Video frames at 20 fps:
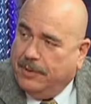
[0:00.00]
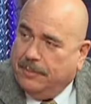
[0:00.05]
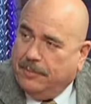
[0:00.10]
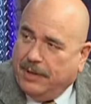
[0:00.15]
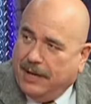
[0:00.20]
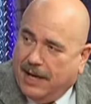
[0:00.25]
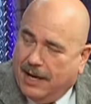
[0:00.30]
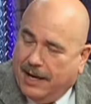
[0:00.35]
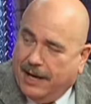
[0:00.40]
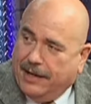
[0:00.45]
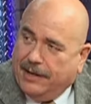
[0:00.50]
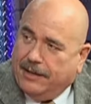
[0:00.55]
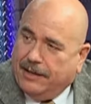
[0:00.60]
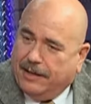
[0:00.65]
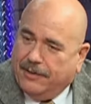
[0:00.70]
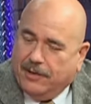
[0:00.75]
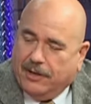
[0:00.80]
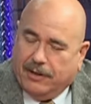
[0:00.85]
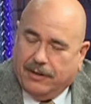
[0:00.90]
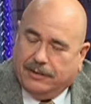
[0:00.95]
behind.
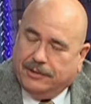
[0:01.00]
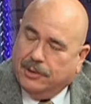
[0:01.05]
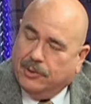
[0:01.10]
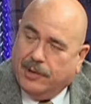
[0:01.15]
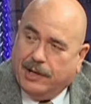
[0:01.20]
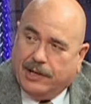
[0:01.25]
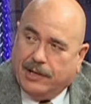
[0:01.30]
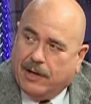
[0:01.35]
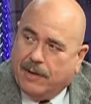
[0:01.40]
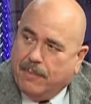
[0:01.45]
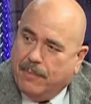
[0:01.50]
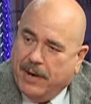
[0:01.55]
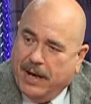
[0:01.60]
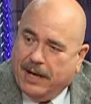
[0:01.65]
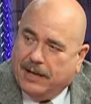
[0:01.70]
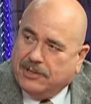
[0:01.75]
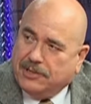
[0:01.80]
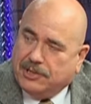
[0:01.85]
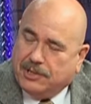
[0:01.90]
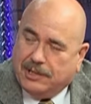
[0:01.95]
They're doing their
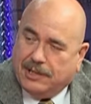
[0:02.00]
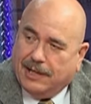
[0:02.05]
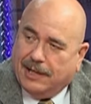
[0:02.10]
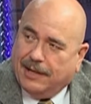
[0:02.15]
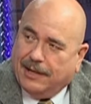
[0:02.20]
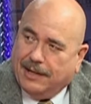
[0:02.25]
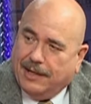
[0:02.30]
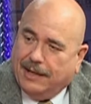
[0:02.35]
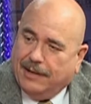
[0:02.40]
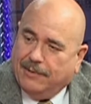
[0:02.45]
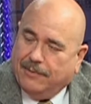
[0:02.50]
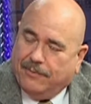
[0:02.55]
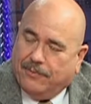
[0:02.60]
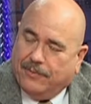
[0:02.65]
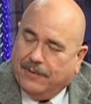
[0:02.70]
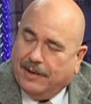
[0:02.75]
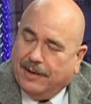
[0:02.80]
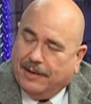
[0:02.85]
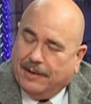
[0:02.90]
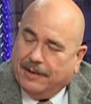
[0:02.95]
best. Uh, they've,
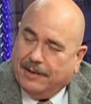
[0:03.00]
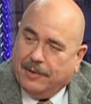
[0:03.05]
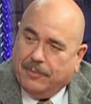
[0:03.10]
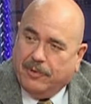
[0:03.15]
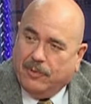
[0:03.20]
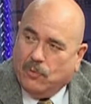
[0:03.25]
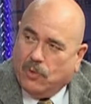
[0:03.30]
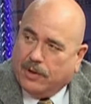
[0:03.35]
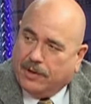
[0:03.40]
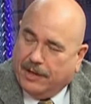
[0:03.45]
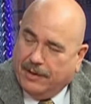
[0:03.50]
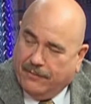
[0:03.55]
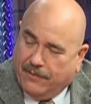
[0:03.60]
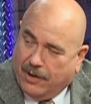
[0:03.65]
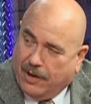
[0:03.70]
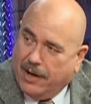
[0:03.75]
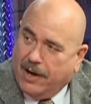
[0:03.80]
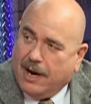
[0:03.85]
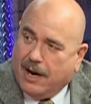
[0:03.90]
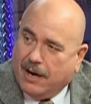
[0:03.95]
they've been working
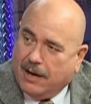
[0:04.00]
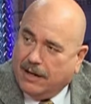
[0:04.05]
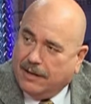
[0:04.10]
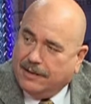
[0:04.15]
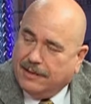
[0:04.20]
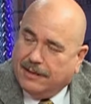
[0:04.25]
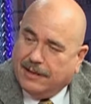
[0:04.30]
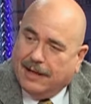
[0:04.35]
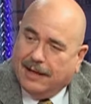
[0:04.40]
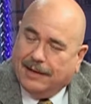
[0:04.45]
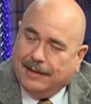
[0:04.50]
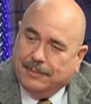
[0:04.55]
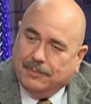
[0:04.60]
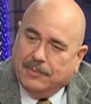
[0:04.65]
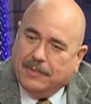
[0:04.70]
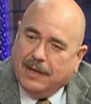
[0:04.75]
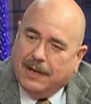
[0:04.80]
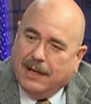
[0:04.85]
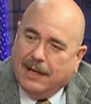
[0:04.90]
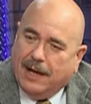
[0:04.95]
very hard.
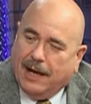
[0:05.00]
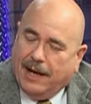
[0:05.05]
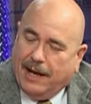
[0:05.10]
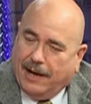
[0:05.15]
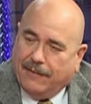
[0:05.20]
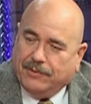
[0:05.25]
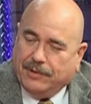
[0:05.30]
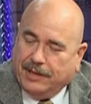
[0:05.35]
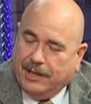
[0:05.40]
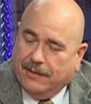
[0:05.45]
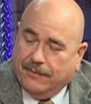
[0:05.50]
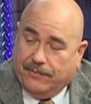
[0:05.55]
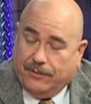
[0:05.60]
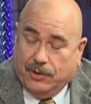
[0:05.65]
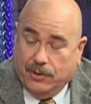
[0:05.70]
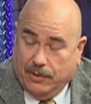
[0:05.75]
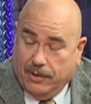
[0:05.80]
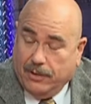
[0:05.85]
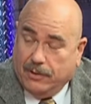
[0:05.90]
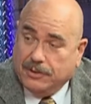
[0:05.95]
I have to give
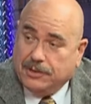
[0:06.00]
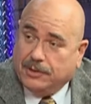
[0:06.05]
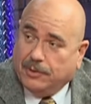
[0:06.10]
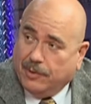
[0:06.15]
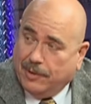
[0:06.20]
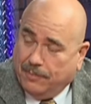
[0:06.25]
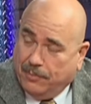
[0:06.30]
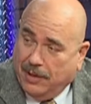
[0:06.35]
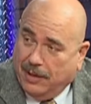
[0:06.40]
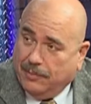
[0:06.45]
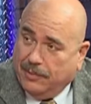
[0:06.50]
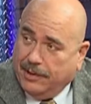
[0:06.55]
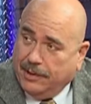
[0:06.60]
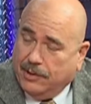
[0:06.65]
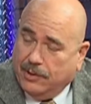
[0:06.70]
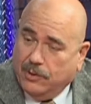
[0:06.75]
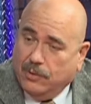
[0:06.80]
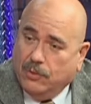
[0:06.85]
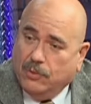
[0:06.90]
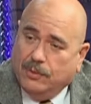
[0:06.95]
kudos to Republic,
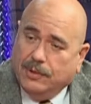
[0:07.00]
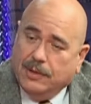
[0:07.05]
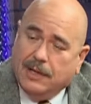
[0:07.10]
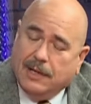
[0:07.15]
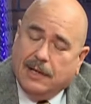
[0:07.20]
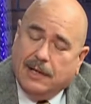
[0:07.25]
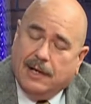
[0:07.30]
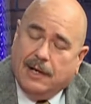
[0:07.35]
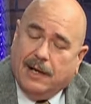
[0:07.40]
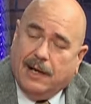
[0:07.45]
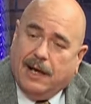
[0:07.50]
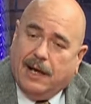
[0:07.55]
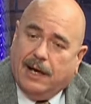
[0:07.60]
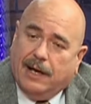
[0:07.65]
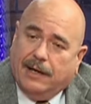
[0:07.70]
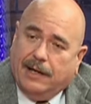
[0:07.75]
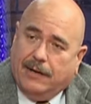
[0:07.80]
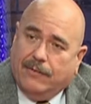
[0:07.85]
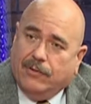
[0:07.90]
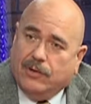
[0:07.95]
who,
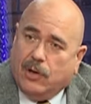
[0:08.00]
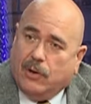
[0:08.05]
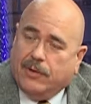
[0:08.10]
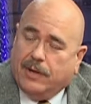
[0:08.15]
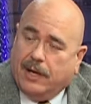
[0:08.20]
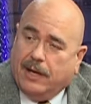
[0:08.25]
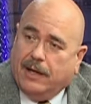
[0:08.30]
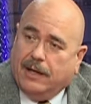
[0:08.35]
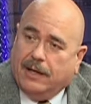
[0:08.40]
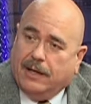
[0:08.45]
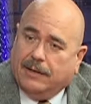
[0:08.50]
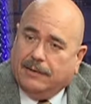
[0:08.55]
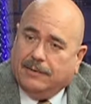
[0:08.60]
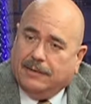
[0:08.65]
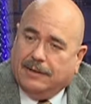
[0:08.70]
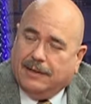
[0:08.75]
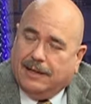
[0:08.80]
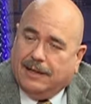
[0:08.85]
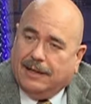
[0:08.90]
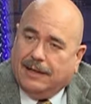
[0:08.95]
even though they
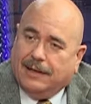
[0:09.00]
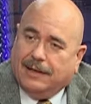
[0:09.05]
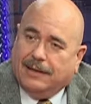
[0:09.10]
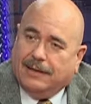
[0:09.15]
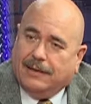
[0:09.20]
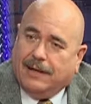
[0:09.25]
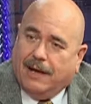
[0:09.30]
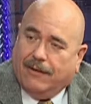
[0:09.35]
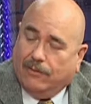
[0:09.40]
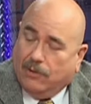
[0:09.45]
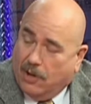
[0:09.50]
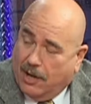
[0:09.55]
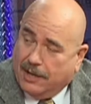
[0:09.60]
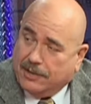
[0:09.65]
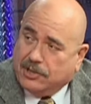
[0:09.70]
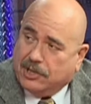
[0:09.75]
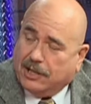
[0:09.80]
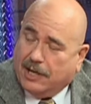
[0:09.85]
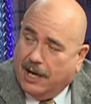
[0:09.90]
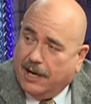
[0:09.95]
have
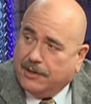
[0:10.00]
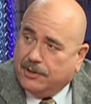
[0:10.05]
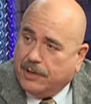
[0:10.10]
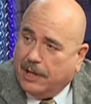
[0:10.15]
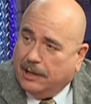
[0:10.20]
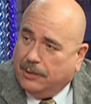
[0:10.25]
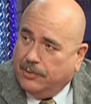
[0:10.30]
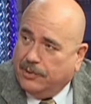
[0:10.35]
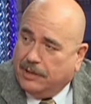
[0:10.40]
lost the contract with